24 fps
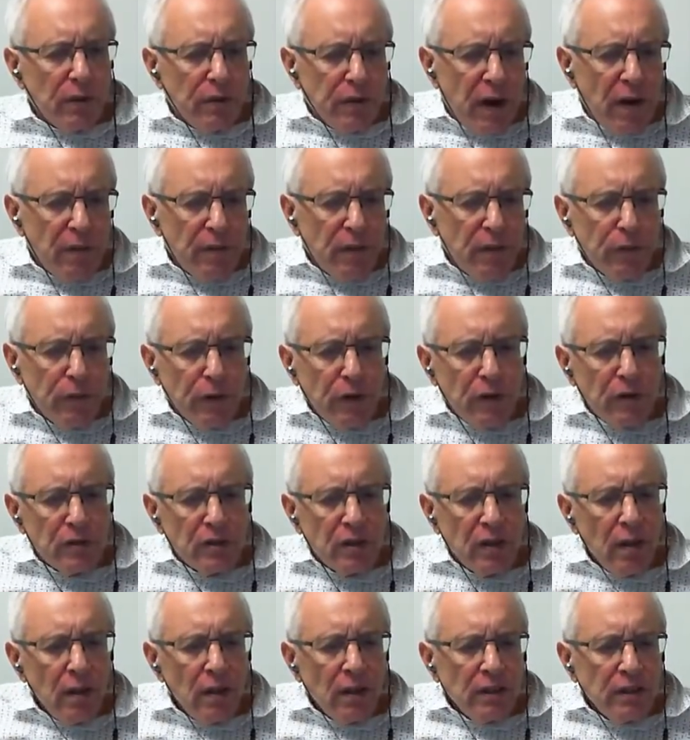to have the first
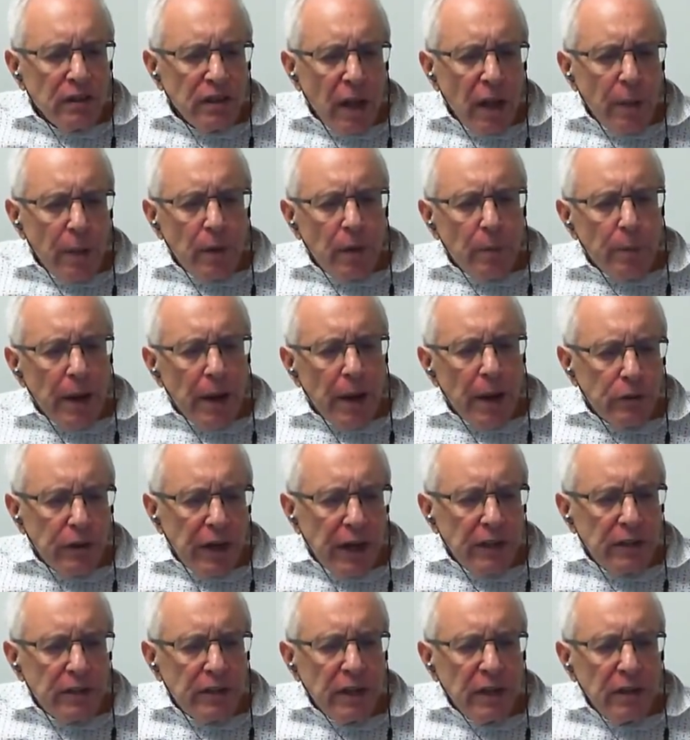statement about
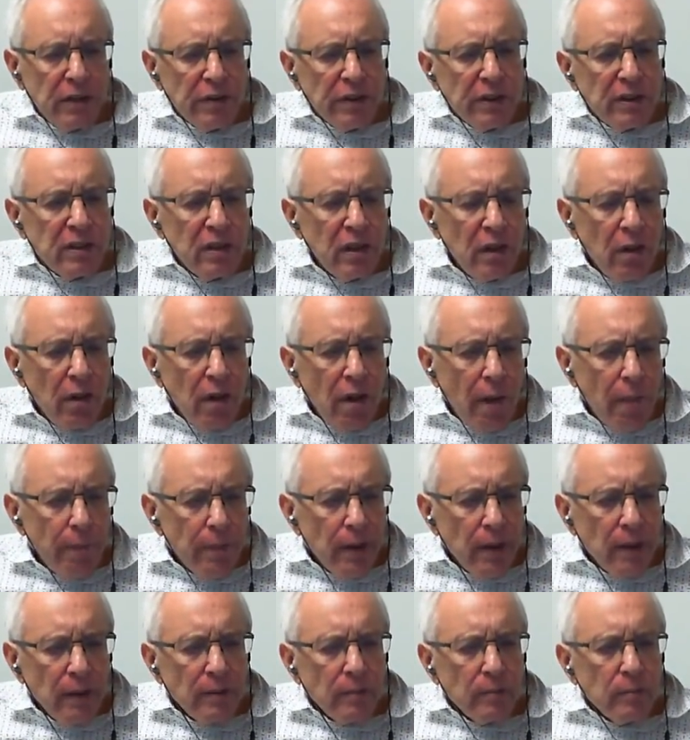trade secrets. I'm not
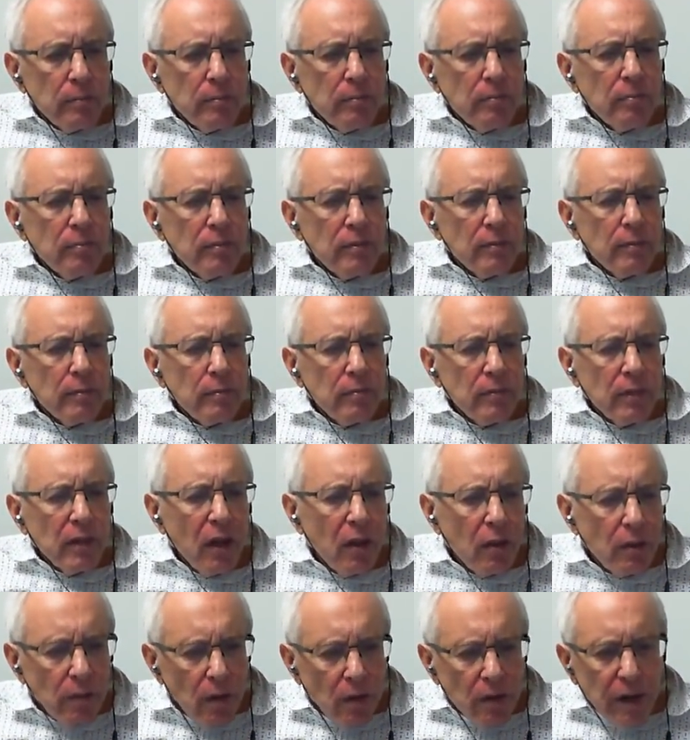good on this topic, Gene,
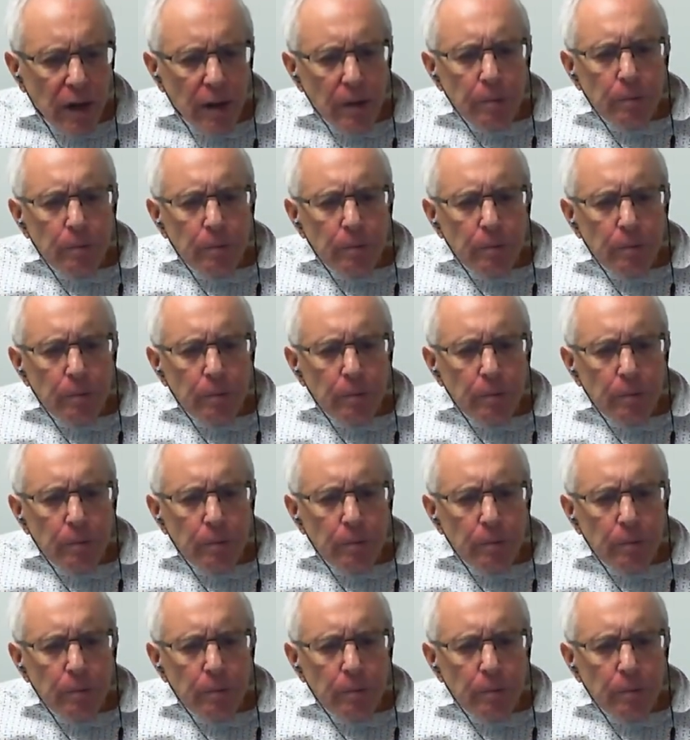but I